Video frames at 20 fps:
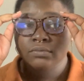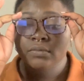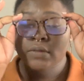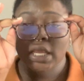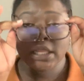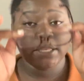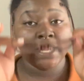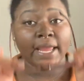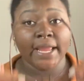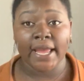
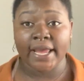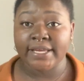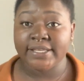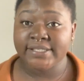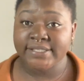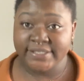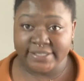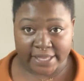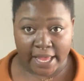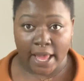Like I
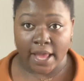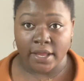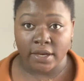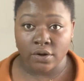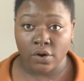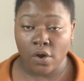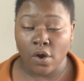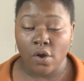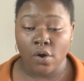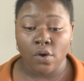
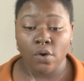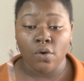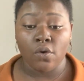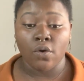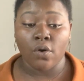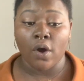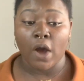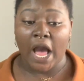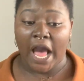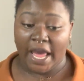said,
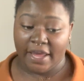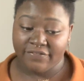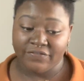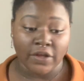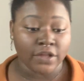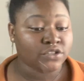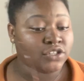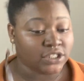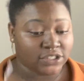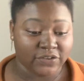I
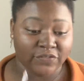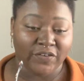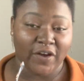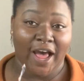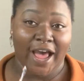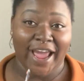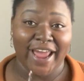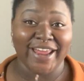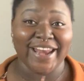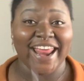felt
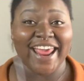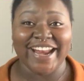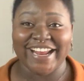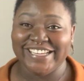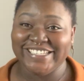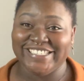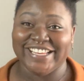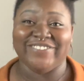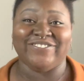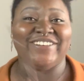justified and
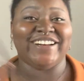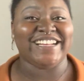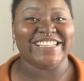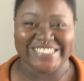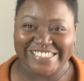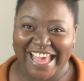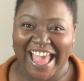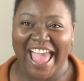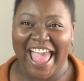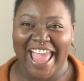I said what
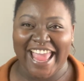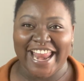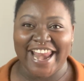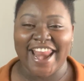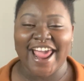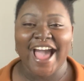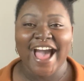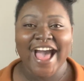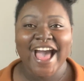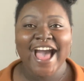I
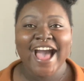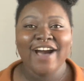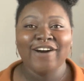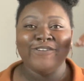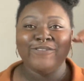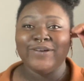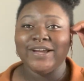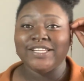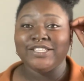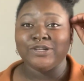said,
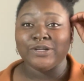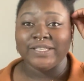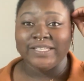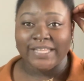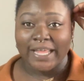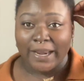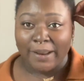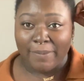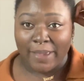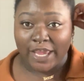which
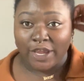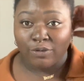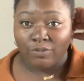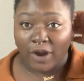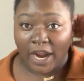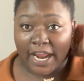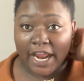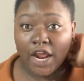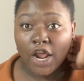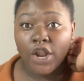did it make it
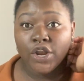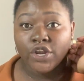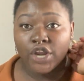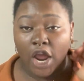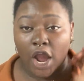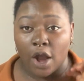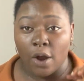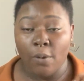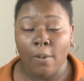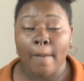right?
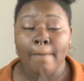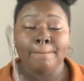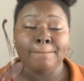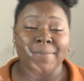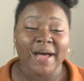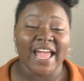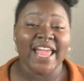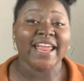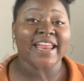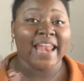No,
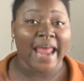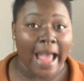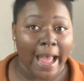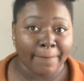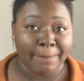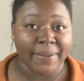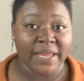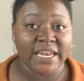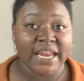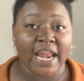but it
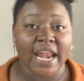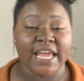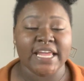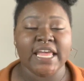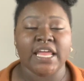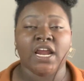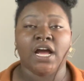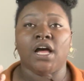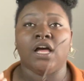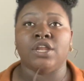happened and I
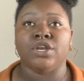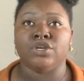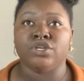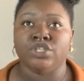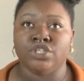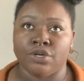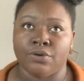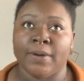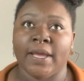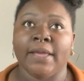cannot
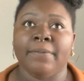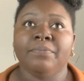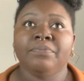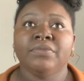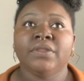undo it.